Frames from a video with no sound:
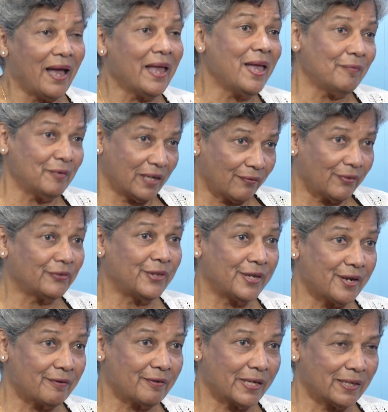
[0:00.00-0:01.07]
have another
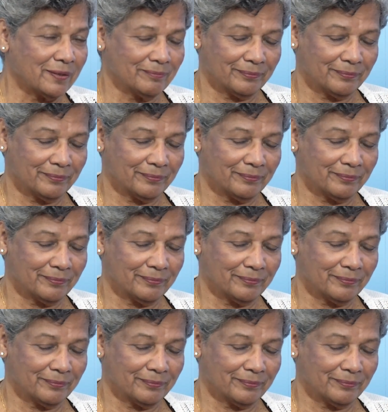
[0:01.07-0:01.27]
theory.